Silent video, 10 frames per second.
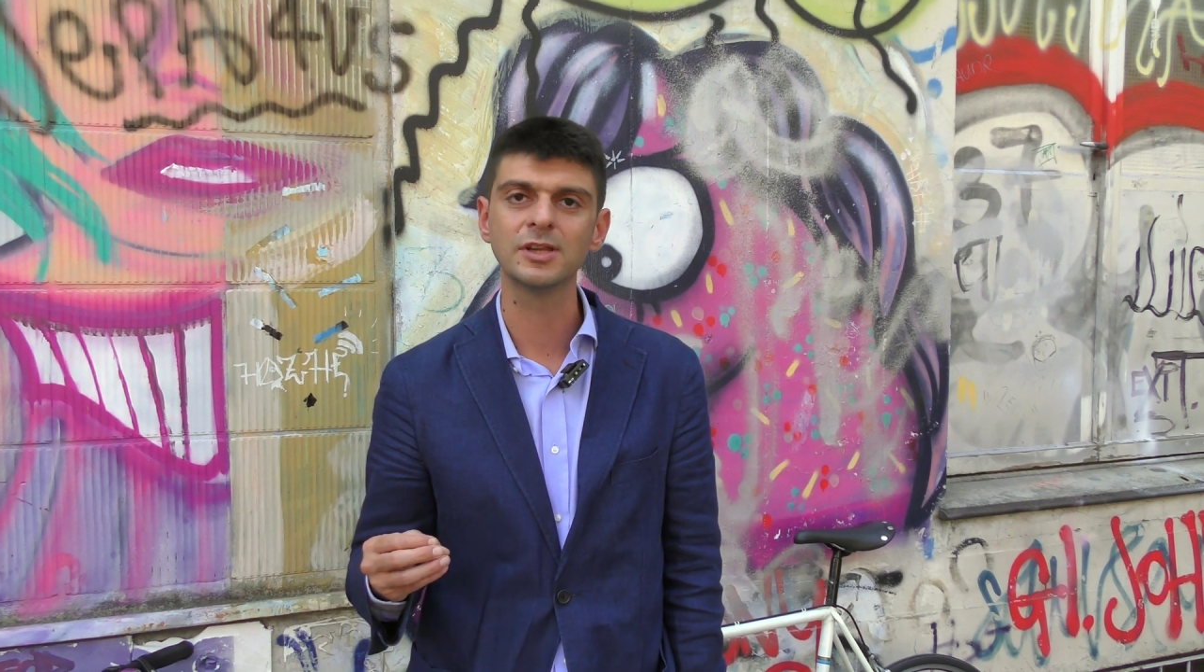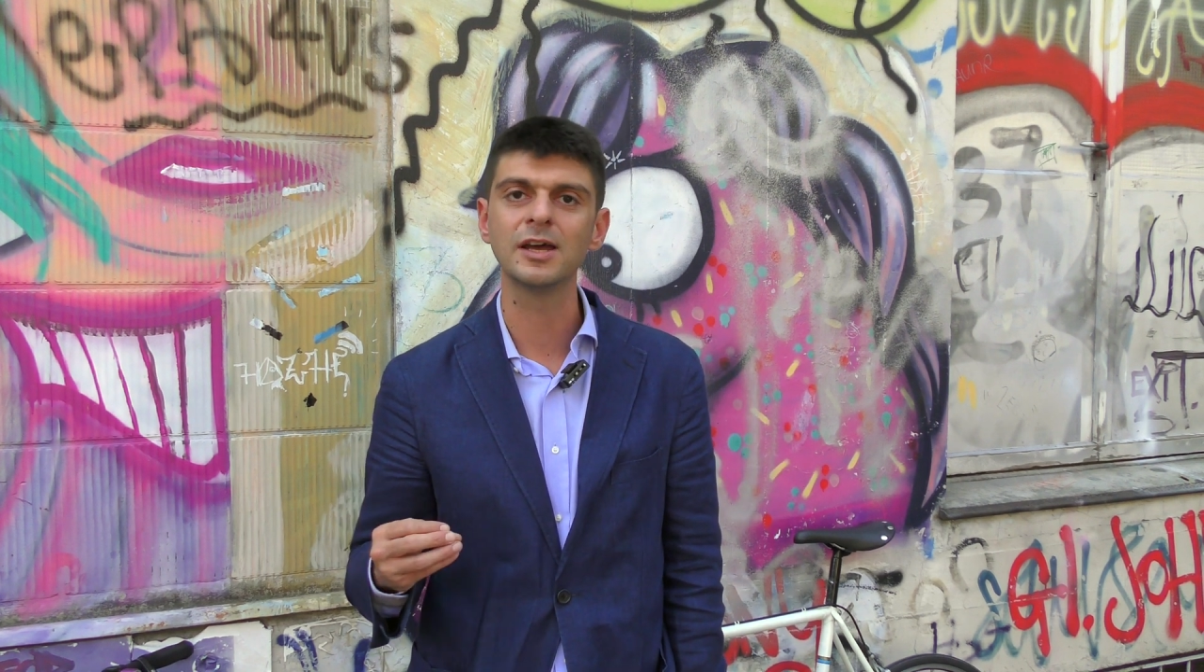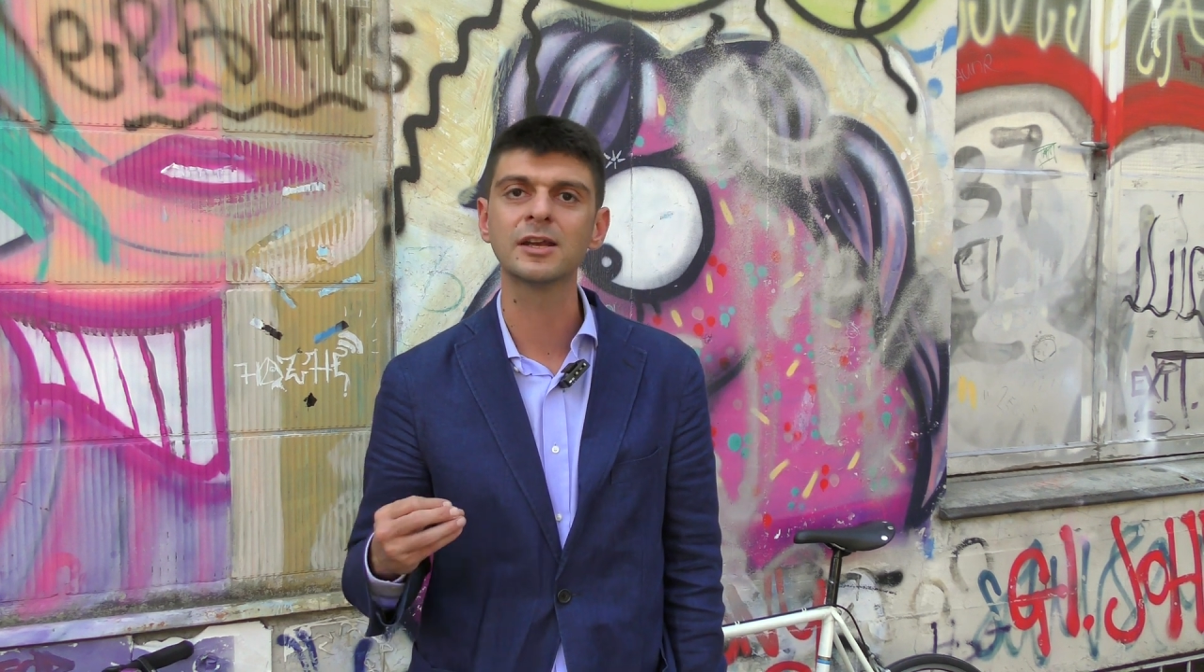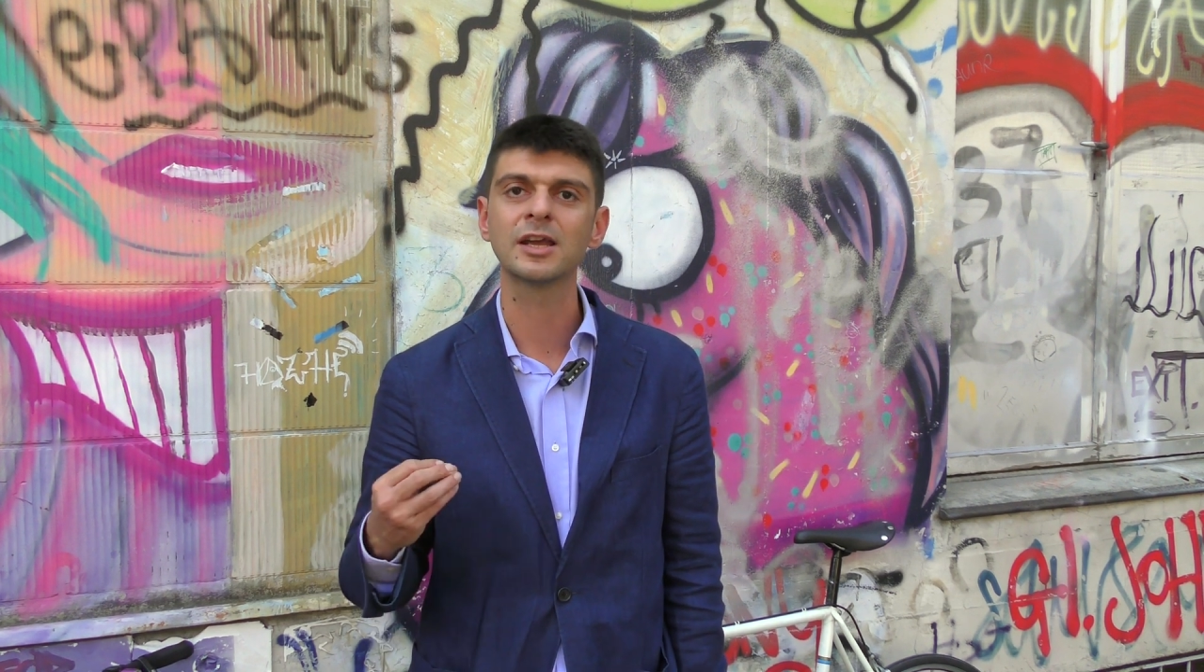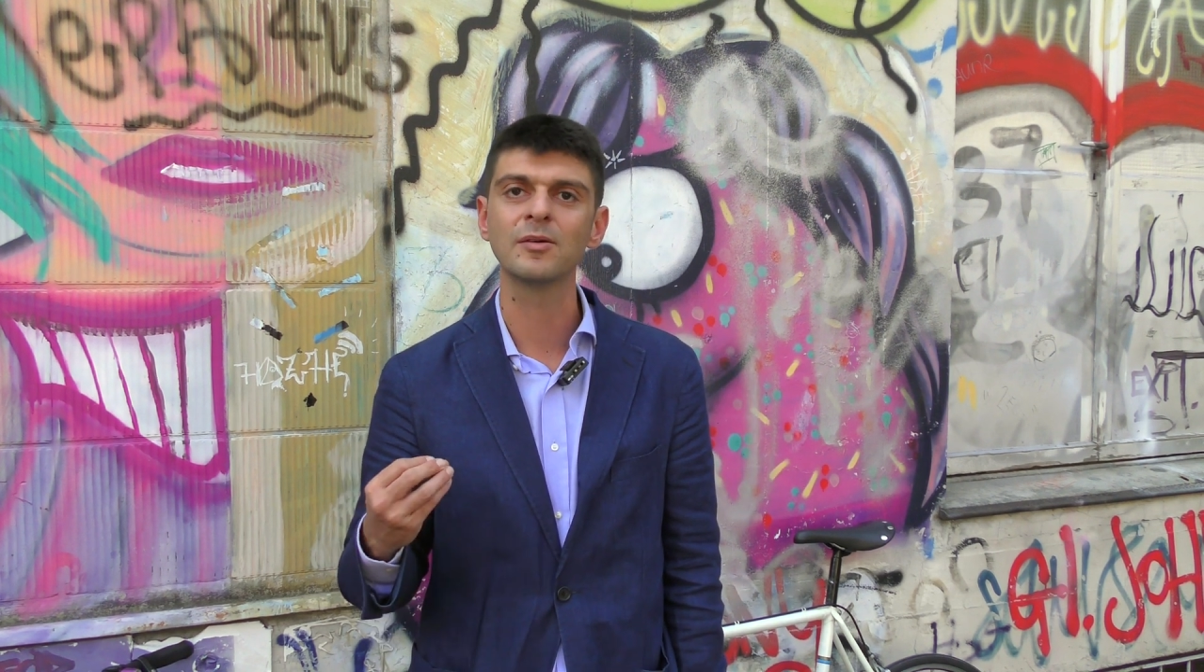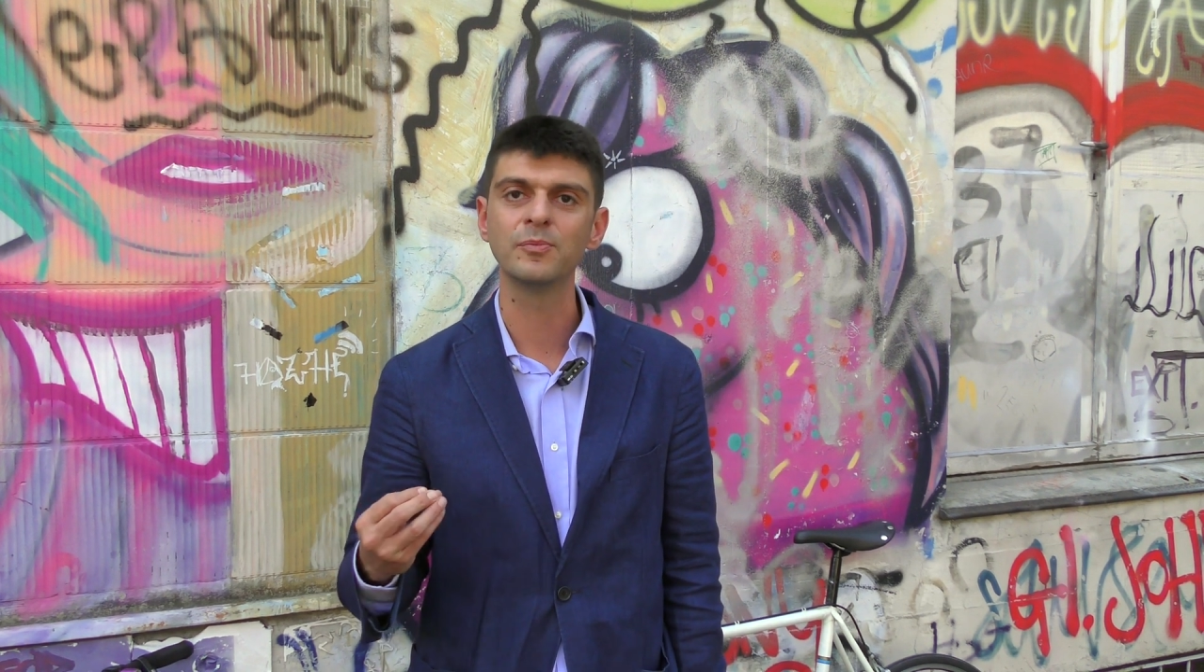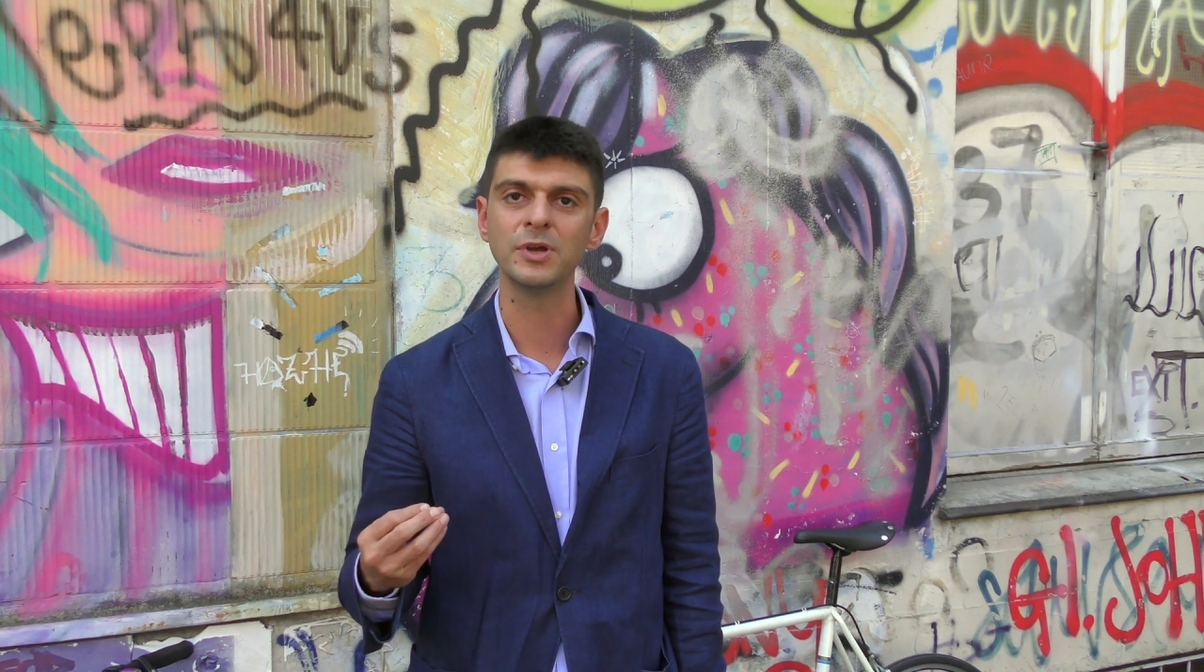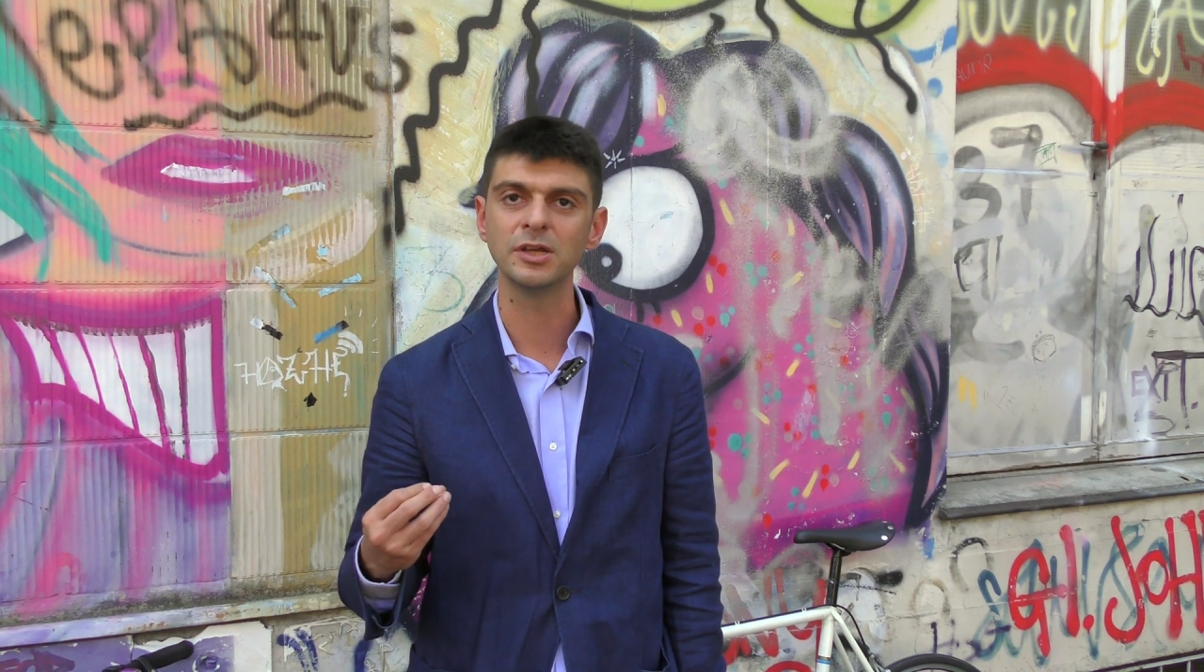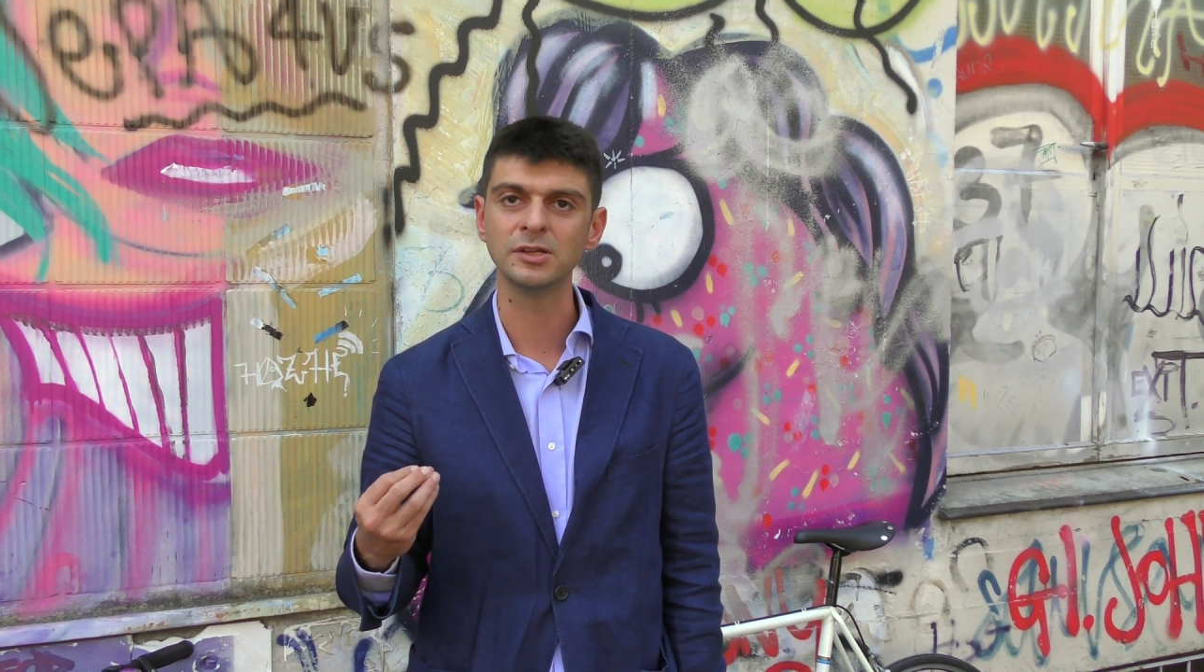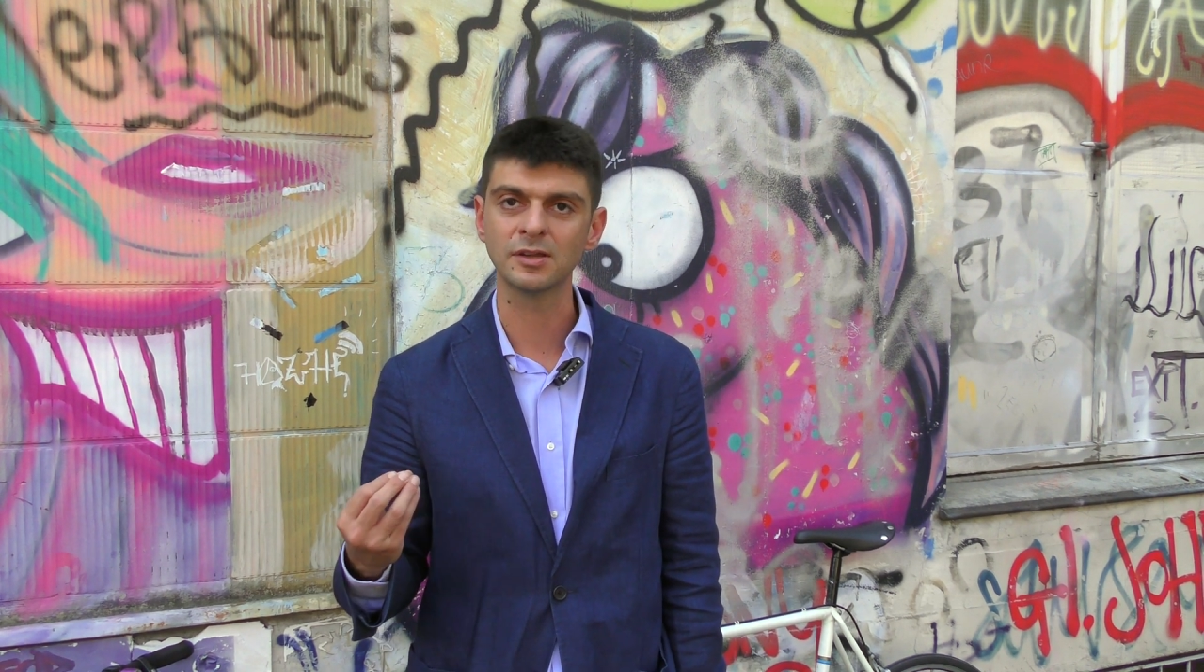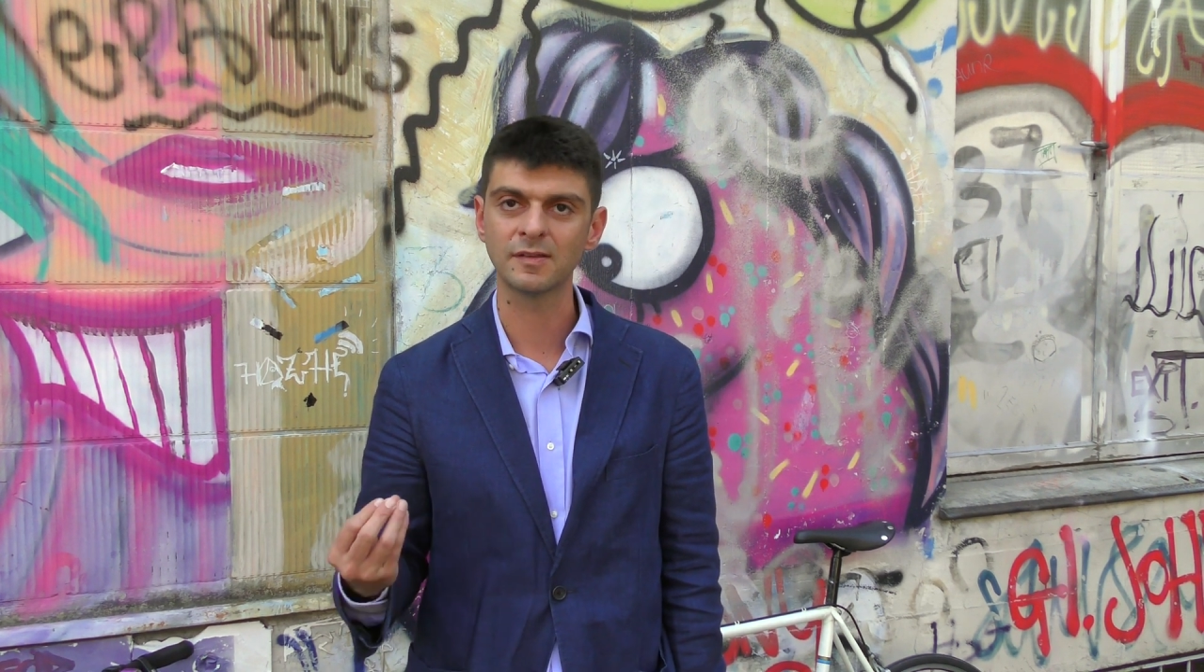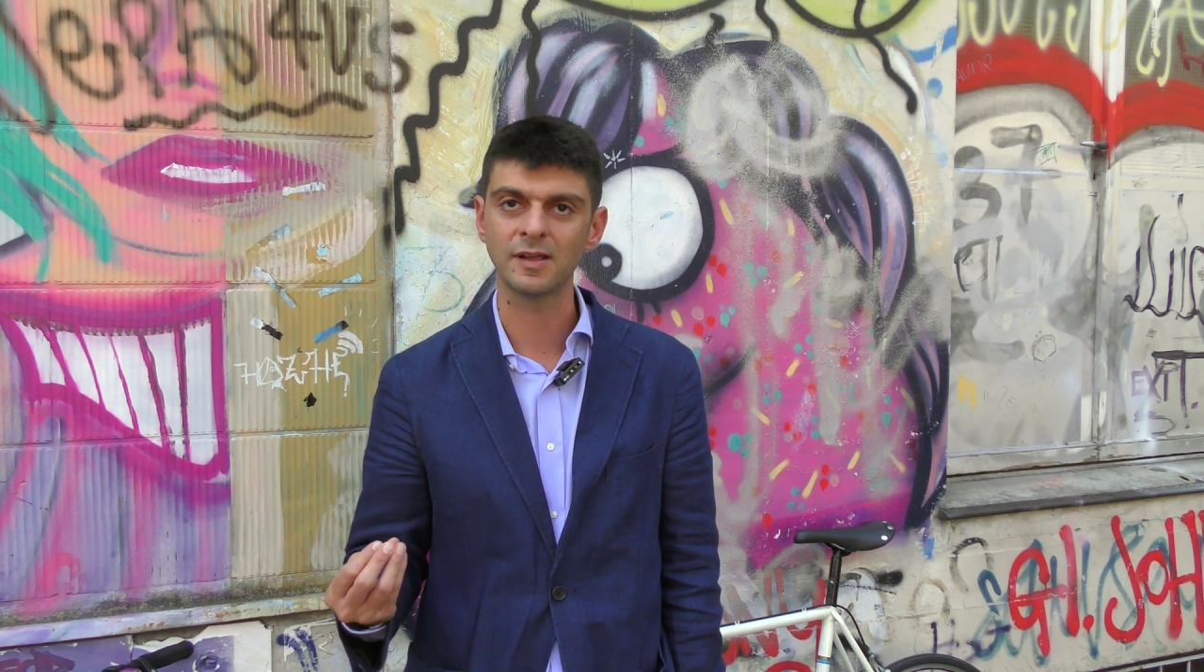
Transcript: their campaign